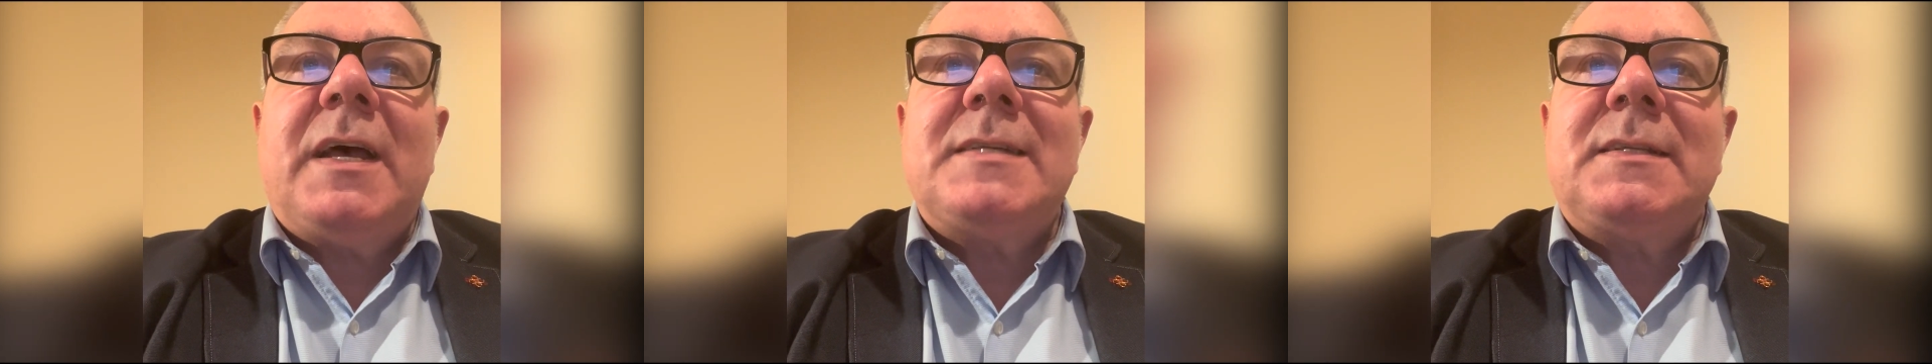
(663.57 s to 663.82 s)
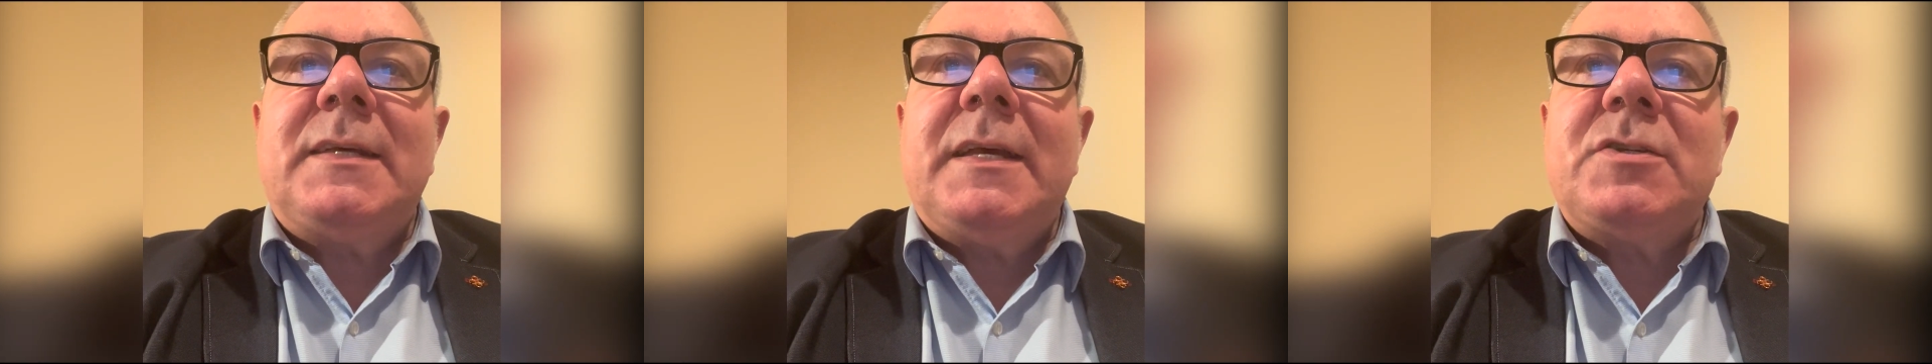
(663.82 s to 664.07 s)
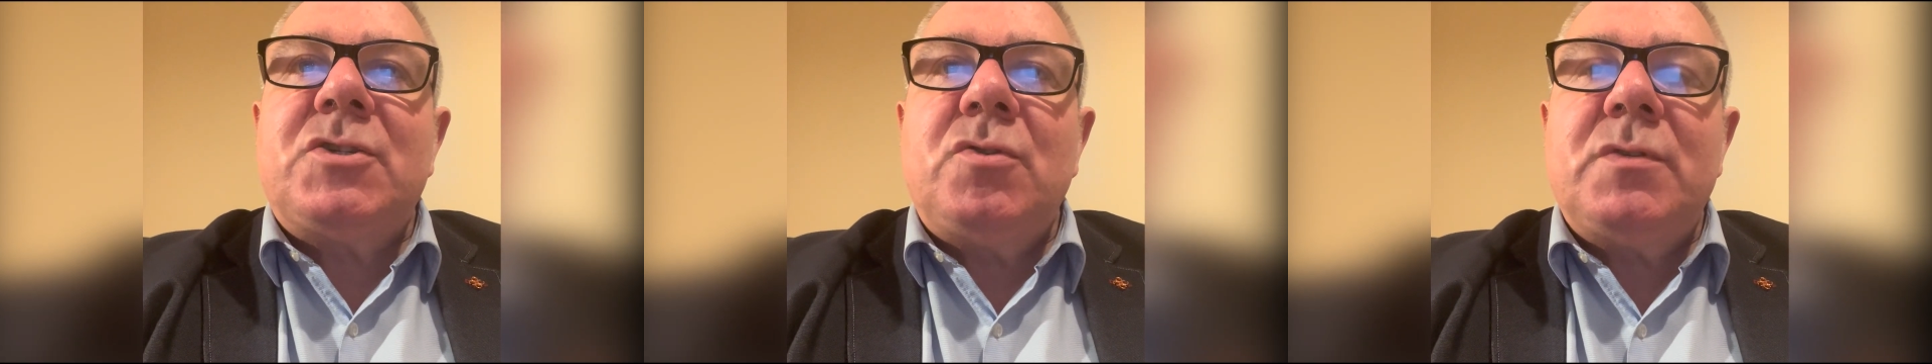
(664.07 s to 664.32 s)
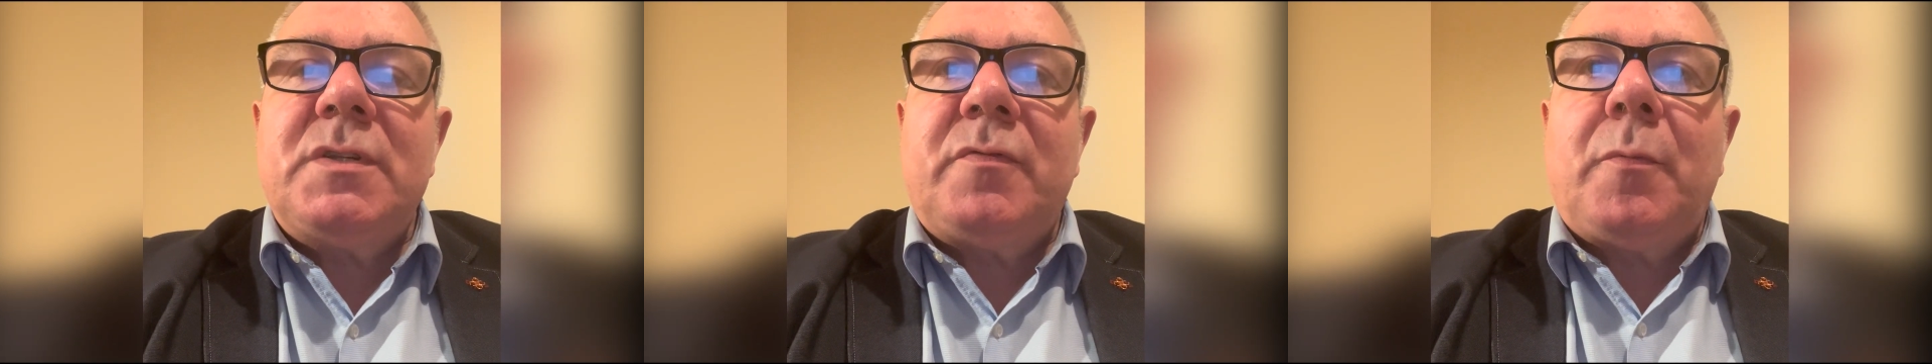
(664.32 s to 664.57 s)
as it takes
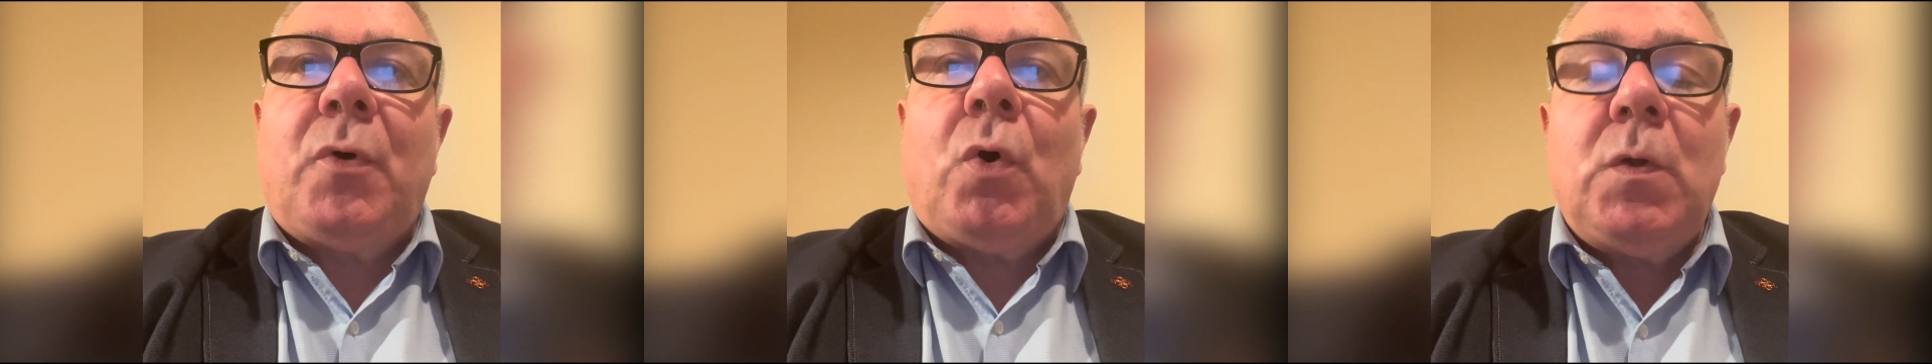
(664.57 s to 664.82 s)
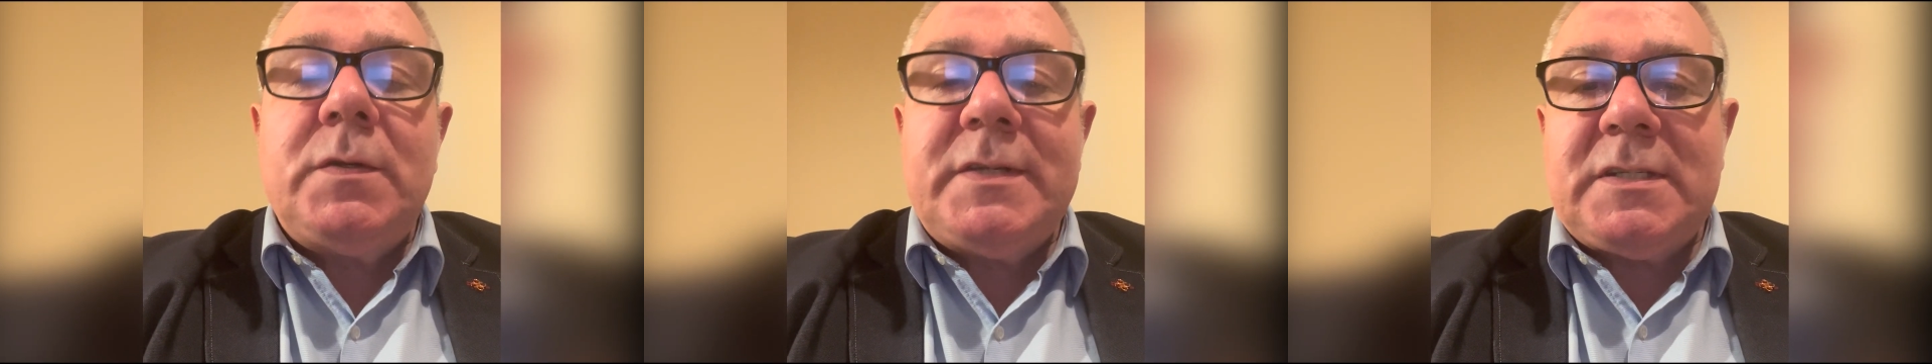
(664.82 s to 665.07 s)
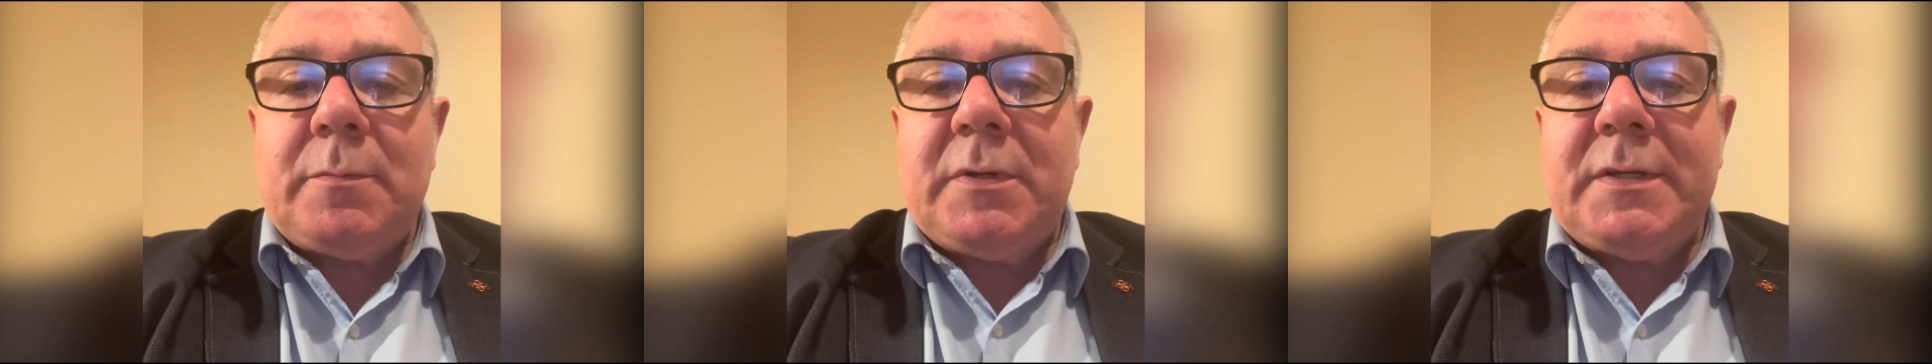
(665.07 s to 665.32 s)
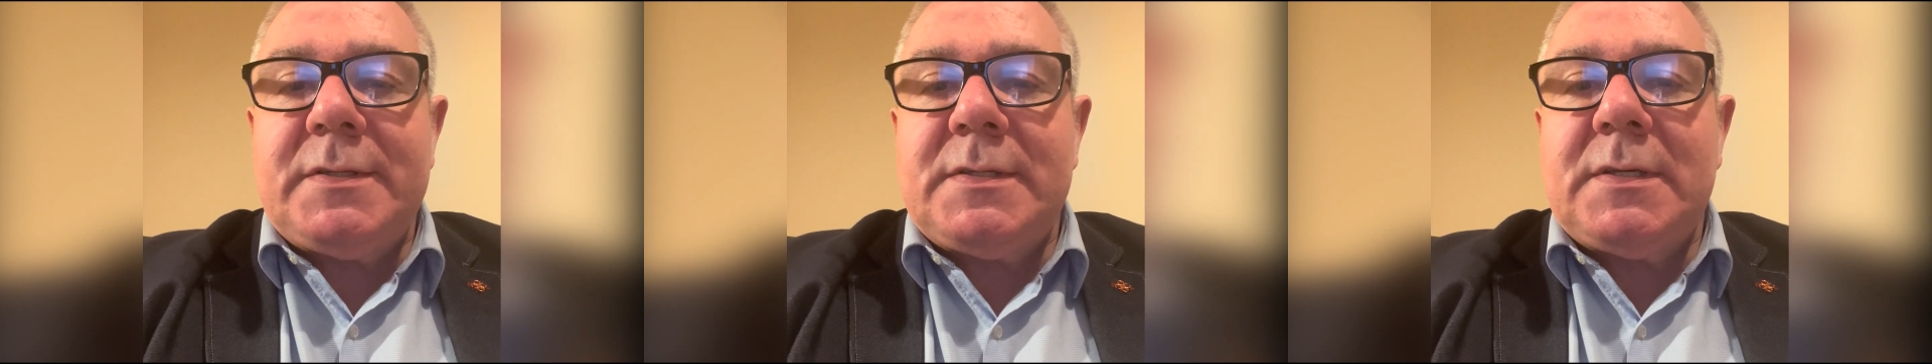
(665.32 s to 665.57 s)
students from all
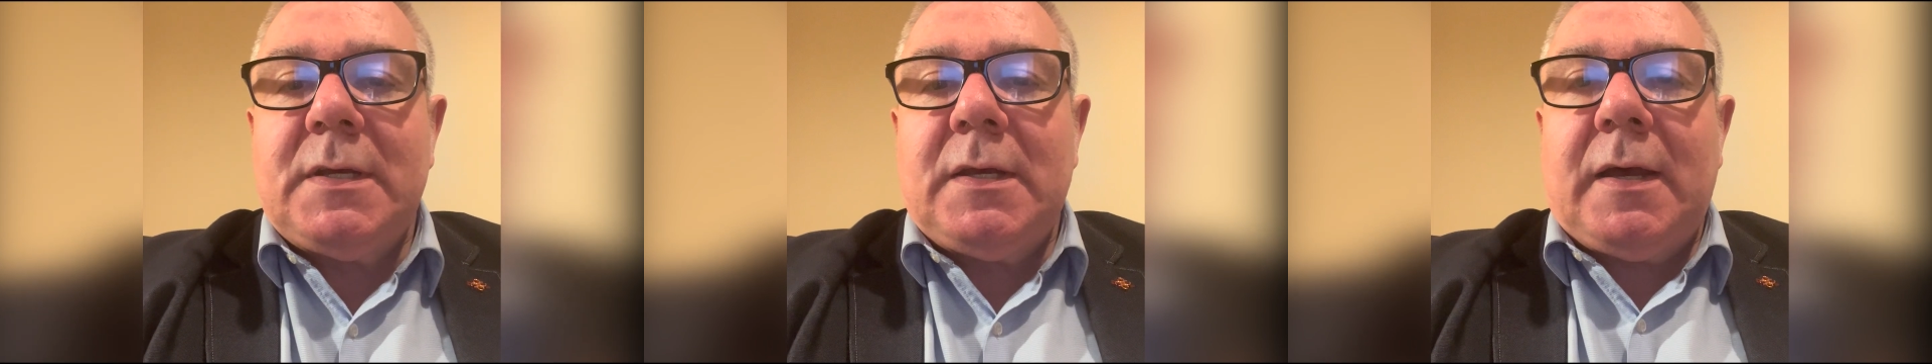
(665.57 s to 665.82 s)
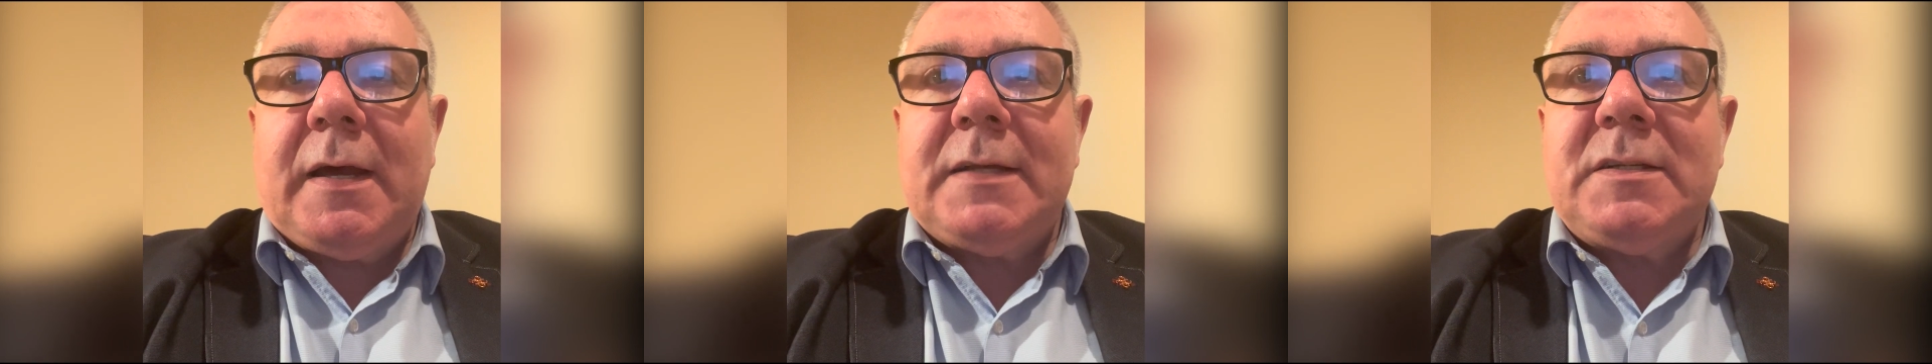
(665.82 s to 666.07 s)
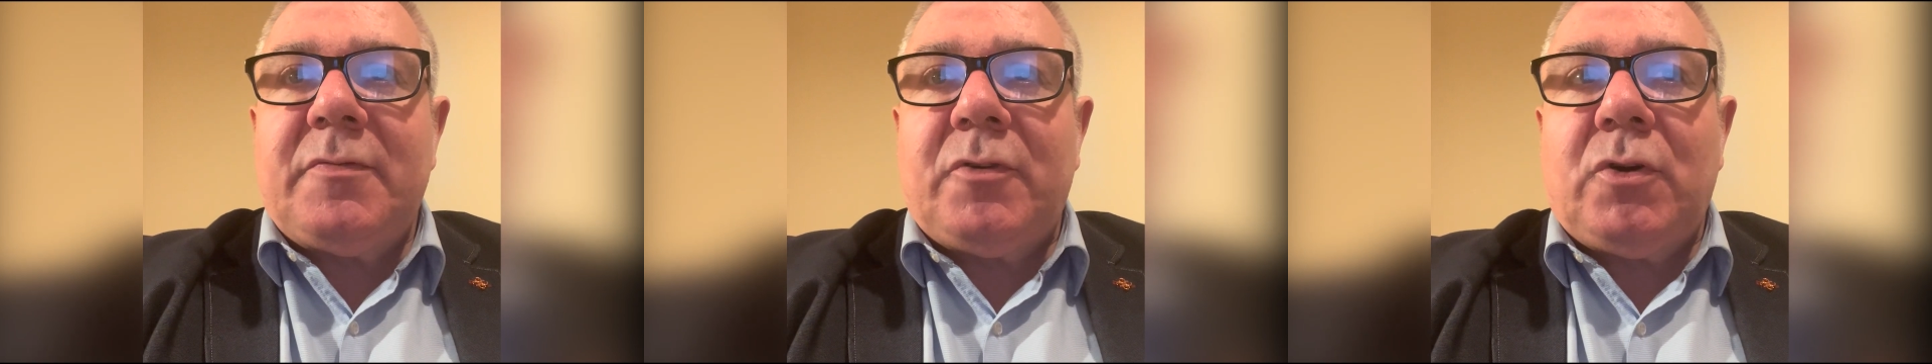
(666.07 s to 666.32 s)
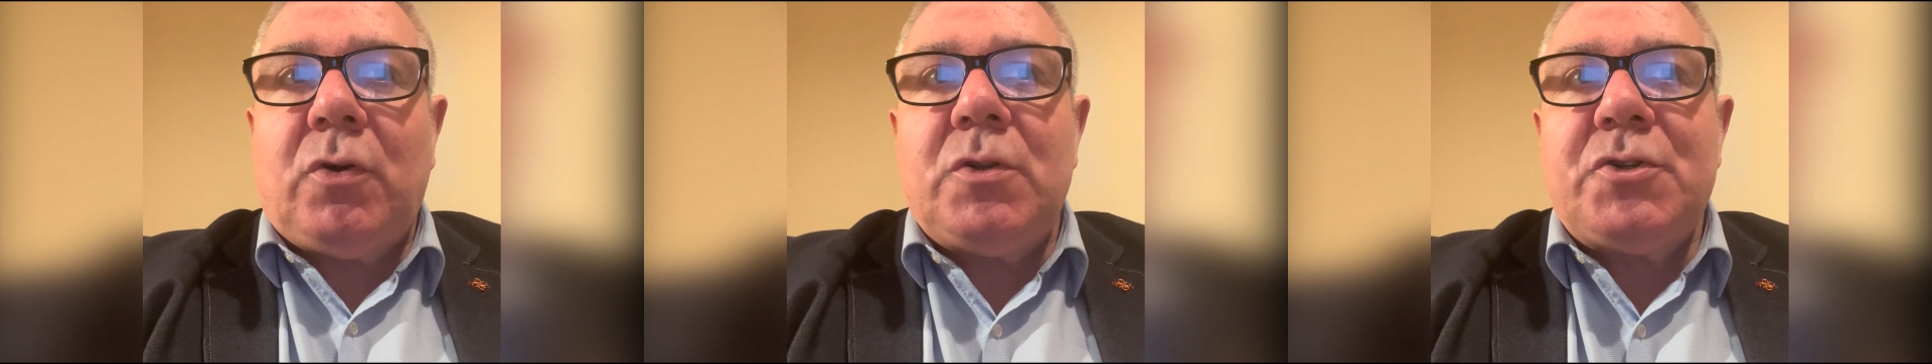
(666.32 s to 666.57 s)
disciplines and
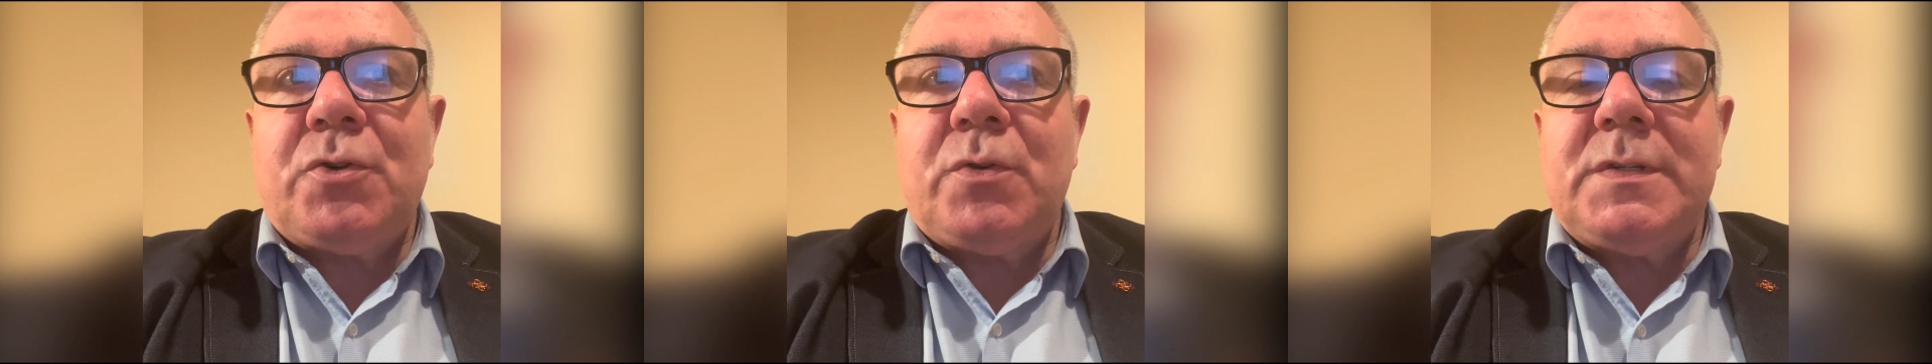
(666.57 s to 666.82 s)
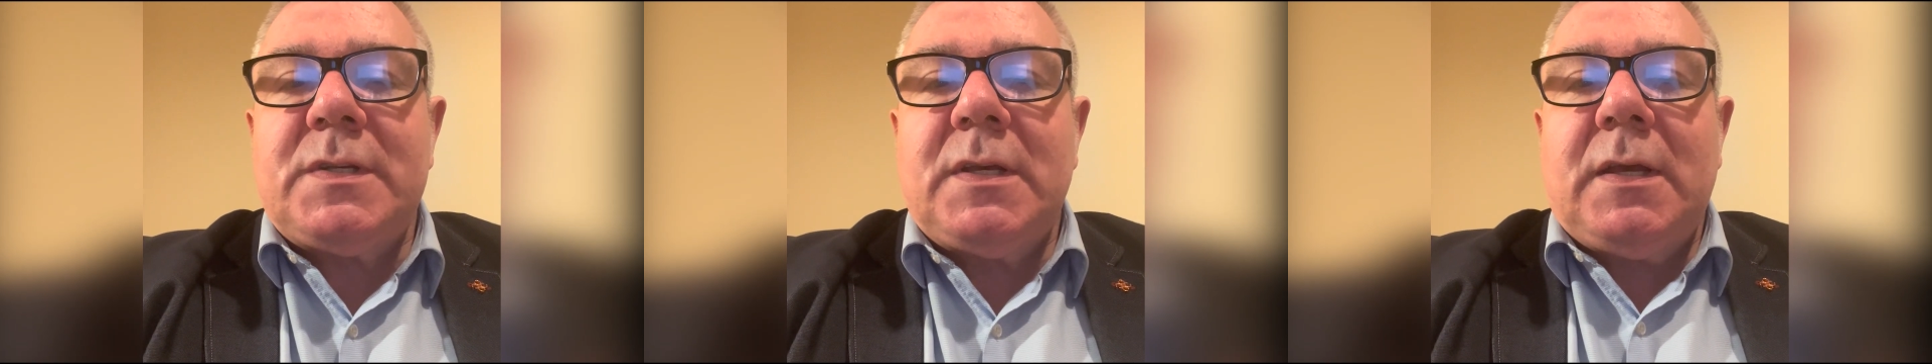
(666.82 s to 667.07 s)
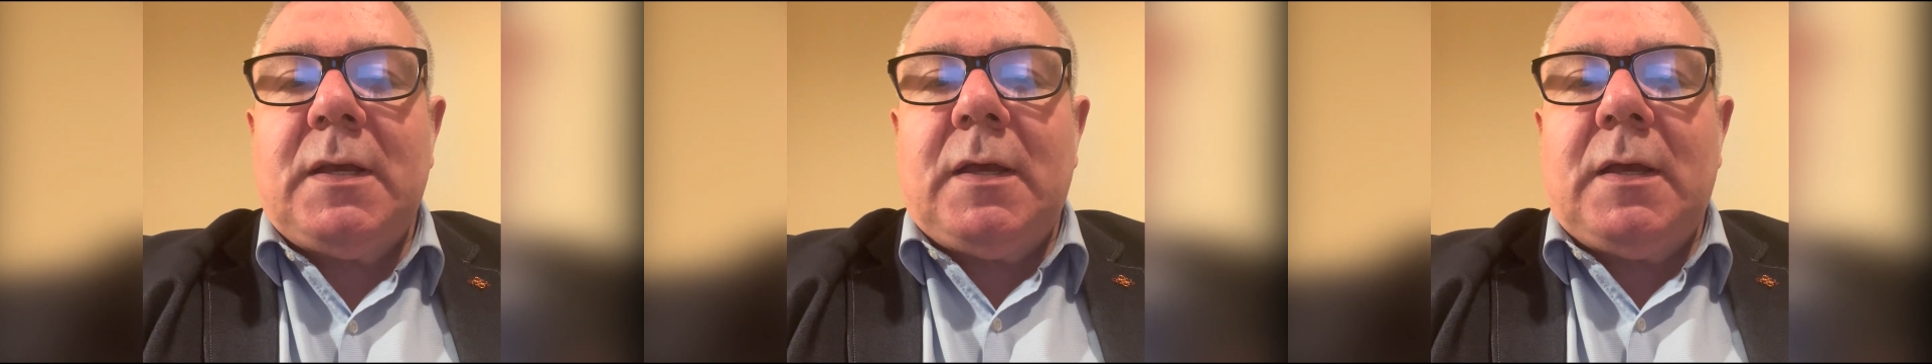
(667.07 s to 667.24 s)
different cultures,